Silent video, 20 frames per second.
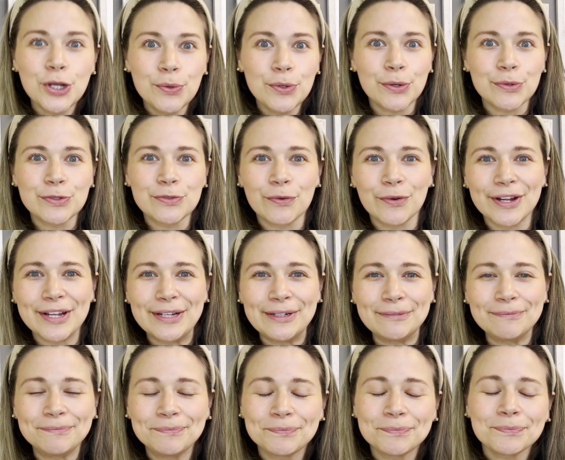notes for you.
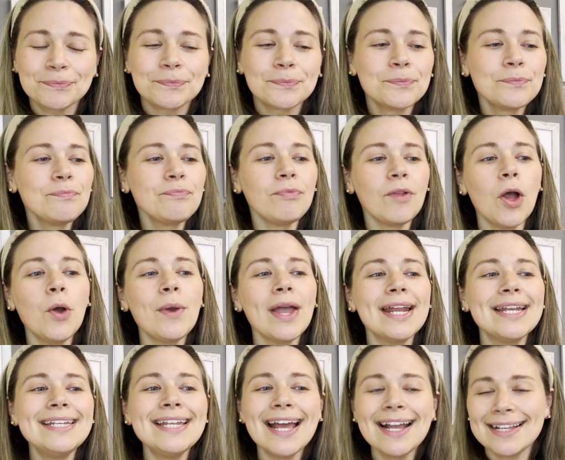Okay,
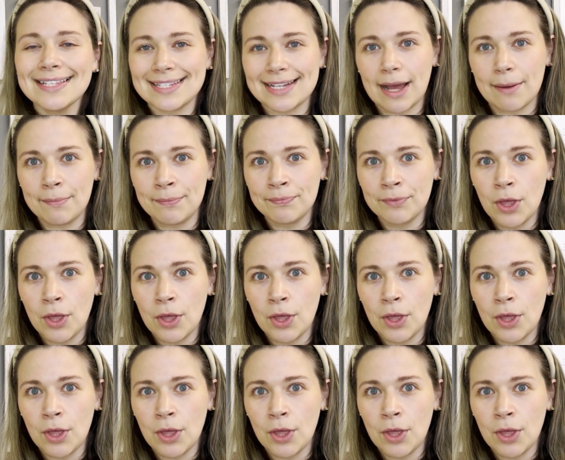next up,